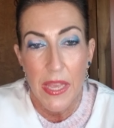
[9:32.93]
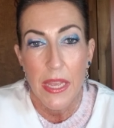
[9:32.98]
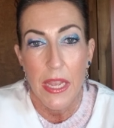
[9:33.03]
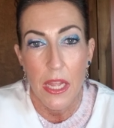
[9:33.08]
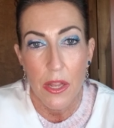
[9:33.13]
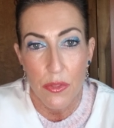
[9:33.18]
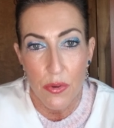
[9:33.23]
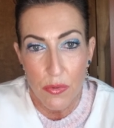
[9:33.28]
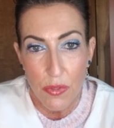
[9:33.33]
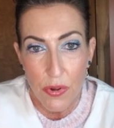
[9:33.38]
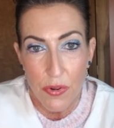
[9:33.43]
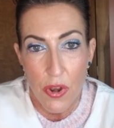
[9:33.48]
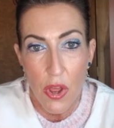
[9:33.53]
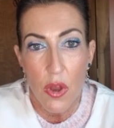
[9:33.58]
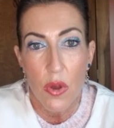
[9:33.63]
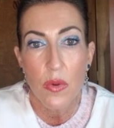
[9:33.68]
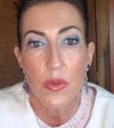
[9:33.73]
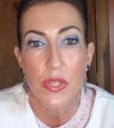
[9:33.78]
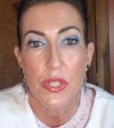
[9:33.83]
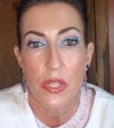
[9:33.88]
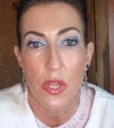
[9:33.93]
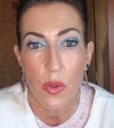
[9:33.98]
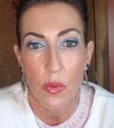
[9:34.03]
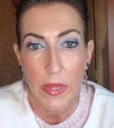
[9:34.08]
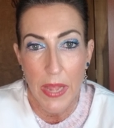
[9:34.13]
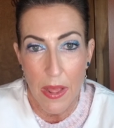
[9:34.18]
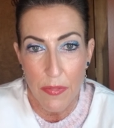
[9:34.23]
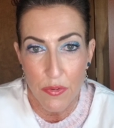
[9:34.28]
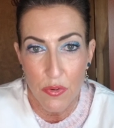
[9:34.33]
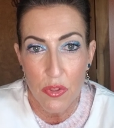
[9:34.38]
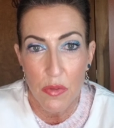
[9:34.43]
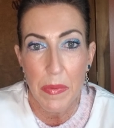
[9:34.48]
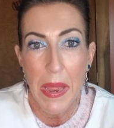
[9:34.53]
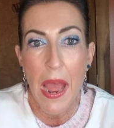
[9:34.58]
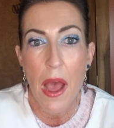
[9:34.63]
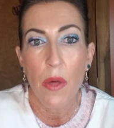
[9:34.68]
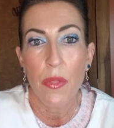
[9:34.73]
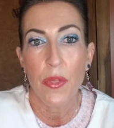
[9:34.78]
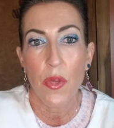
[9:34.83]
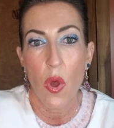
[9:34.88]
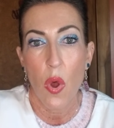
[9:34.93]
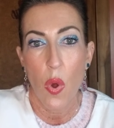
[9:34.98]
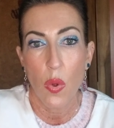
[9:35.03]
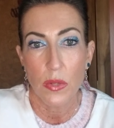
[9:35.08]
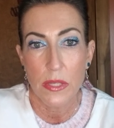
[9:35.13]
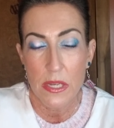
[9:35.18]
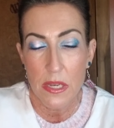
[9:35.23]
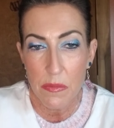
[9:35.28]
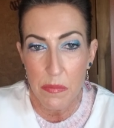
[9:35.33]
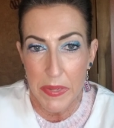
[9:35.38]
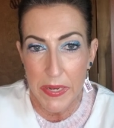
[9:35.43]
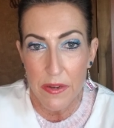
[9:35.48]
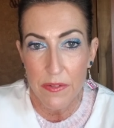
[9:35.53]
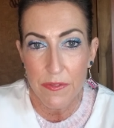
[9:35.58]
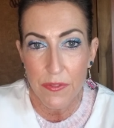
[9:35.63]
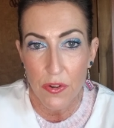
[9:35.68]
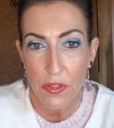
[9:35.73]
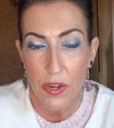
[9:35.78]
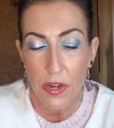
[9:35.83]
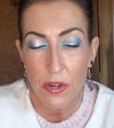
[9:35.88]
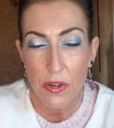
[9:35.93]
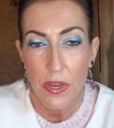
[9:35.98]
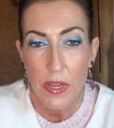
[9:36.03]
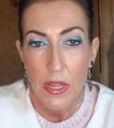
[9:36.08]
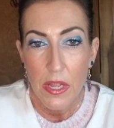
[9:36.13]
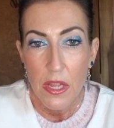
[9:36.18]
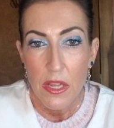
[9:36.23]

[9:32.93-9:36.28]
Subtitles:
in through their nose, slowly out through the mouth, hold it a minute for